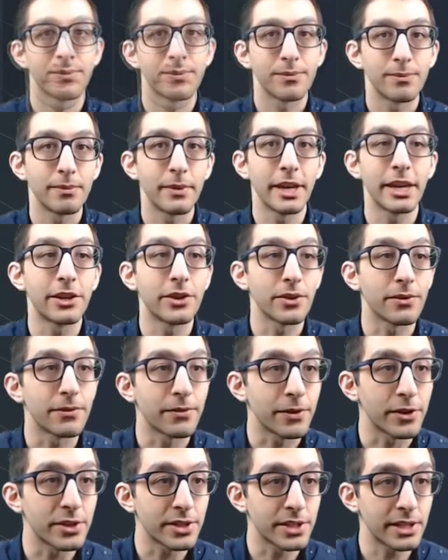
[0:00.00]
Make your
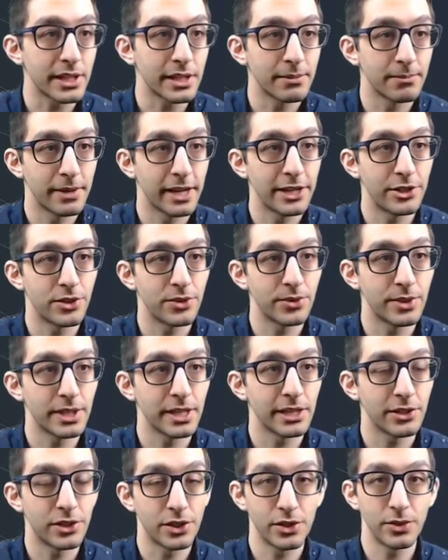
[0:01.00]
first scene by
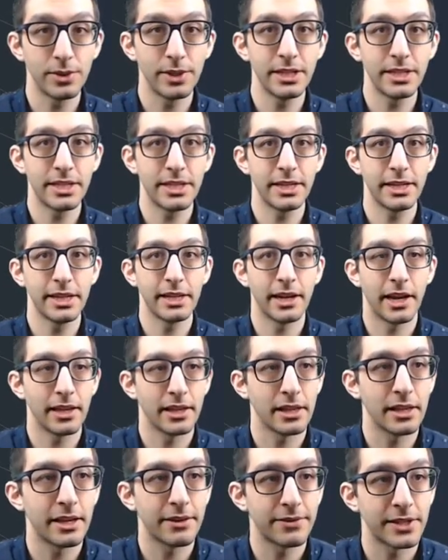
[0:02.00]
choosing two D scene on
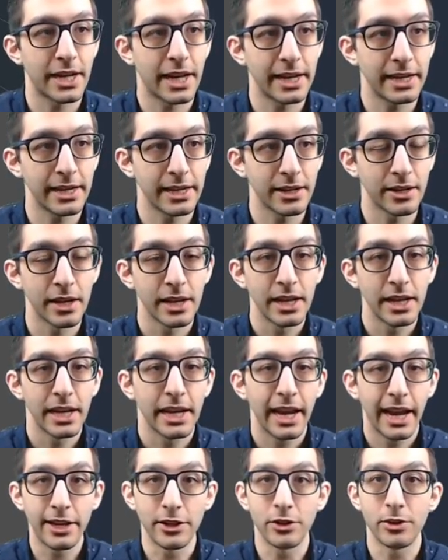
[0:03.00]
the left side here,
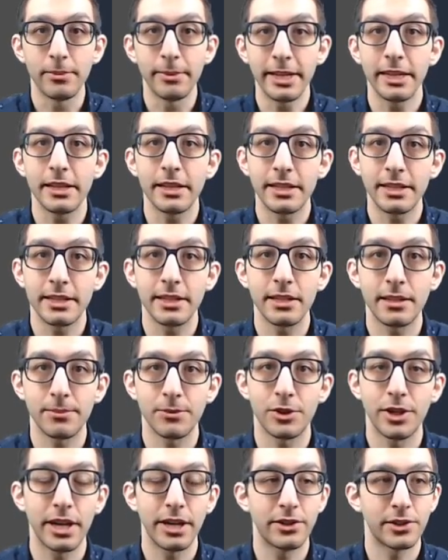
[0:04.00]
and you immediately see some
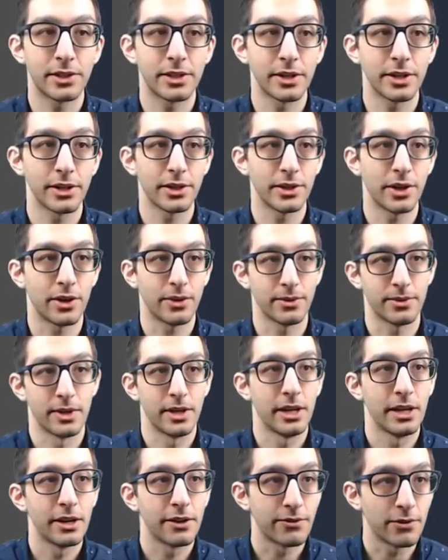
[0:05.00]
changes to Godot.
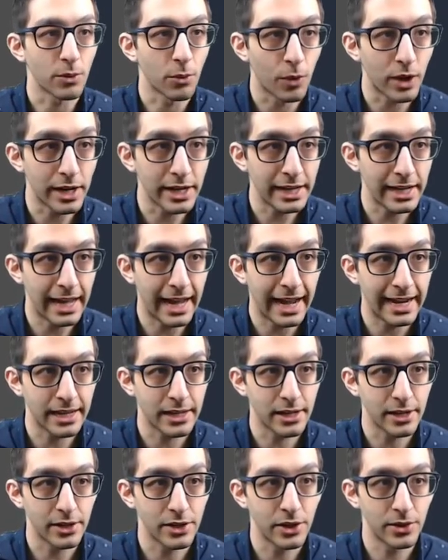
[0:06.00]
For one, it
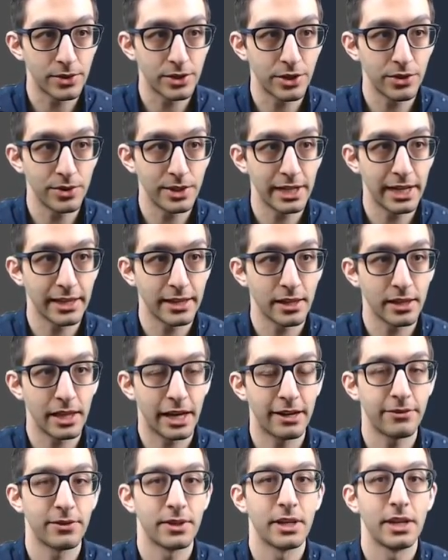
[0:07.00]
added a Node two D on the
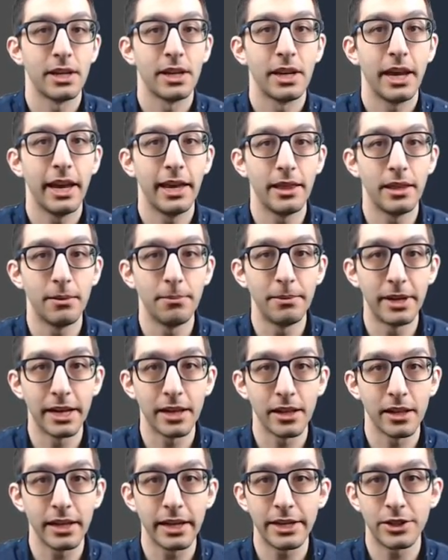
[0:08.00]
left. In the
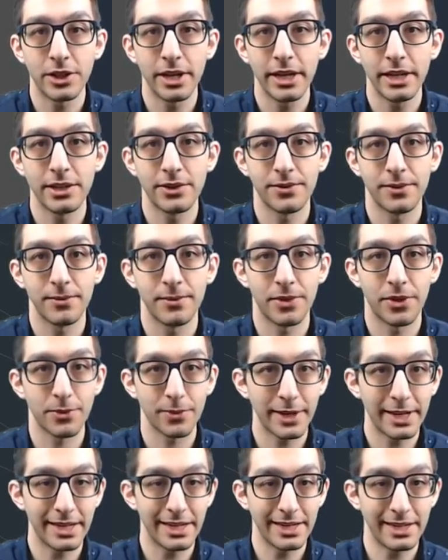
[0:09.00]
middle, it changed from
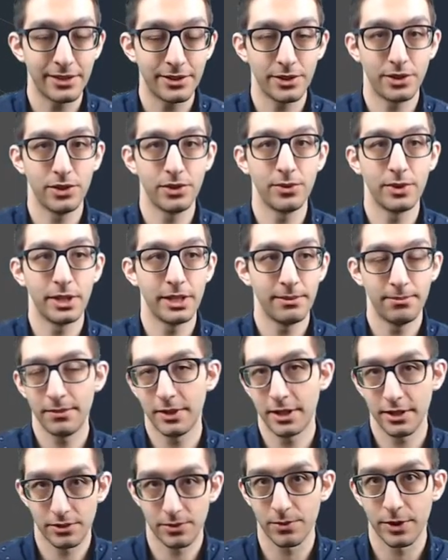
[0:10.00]
three D to two D,
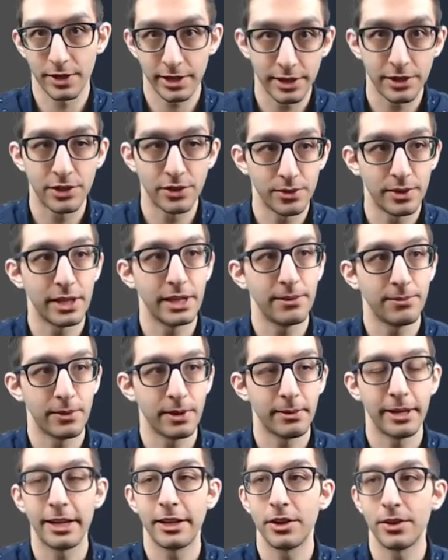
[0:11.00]
because we're in two D, we
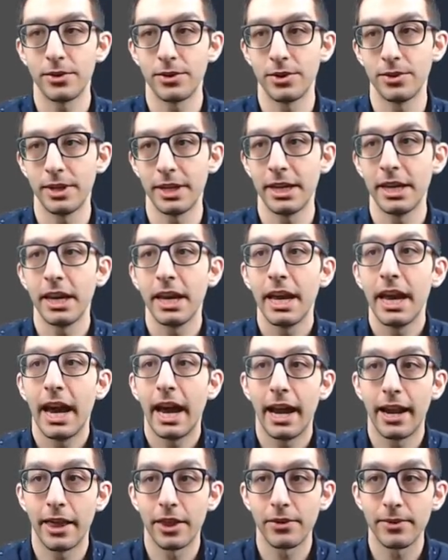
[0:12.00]
made a Node two D.
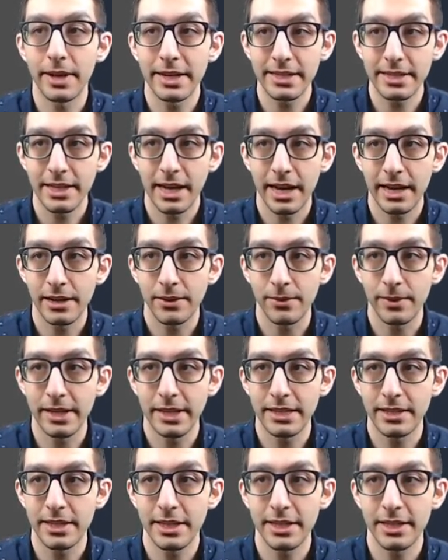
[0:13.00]
And on the right side, we
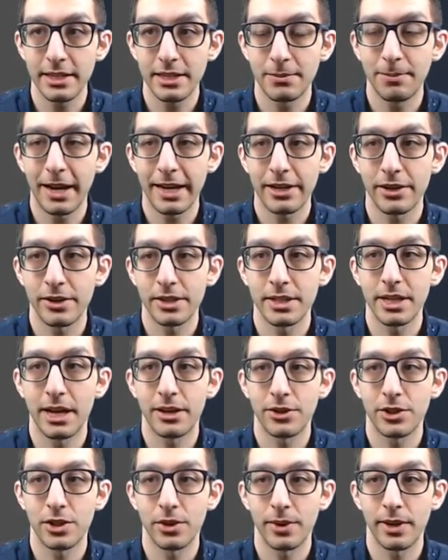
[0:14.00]
see the inspector is now
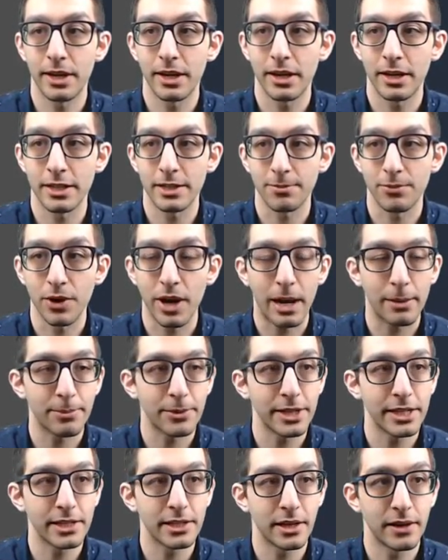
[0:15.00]
showing us
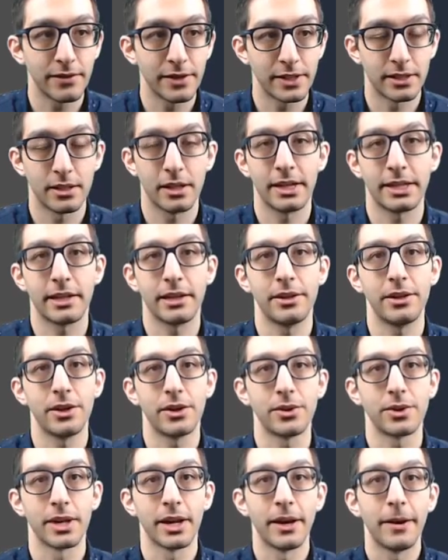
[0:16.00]
properties of the selected
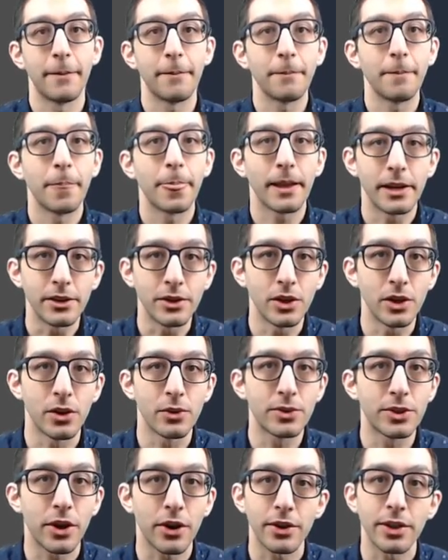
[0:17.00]
node.
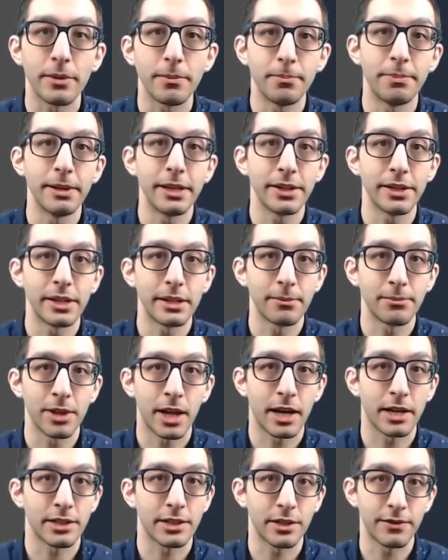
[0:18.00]
Nodes are the building
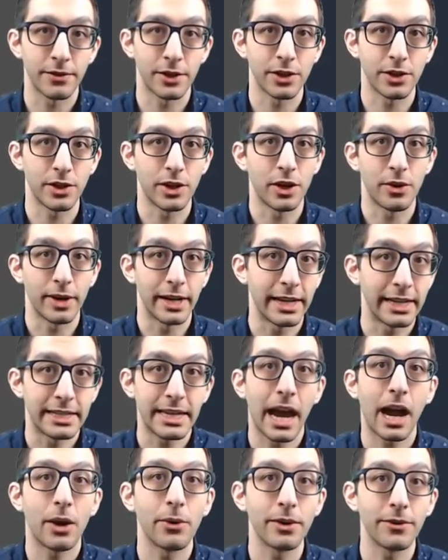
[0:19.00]
blocks of Godot, and it's
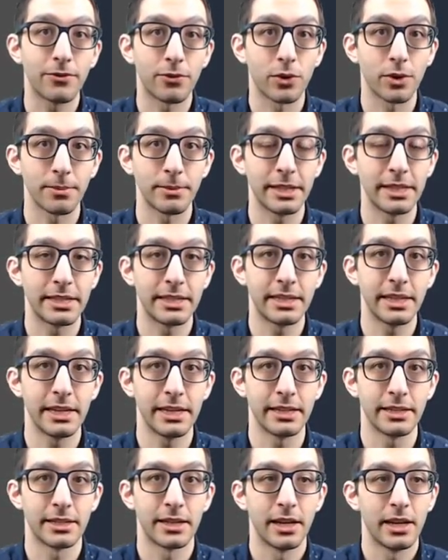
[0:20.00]
how we form these
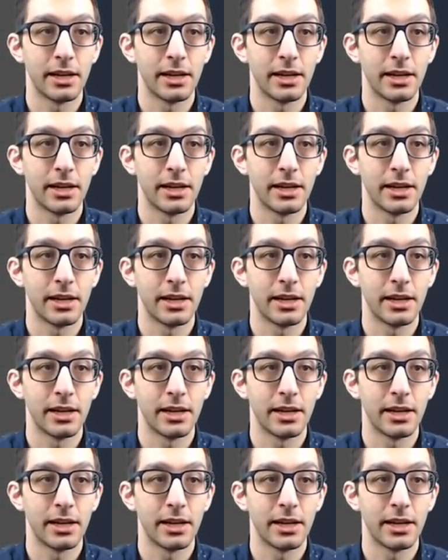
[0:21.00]
scenes.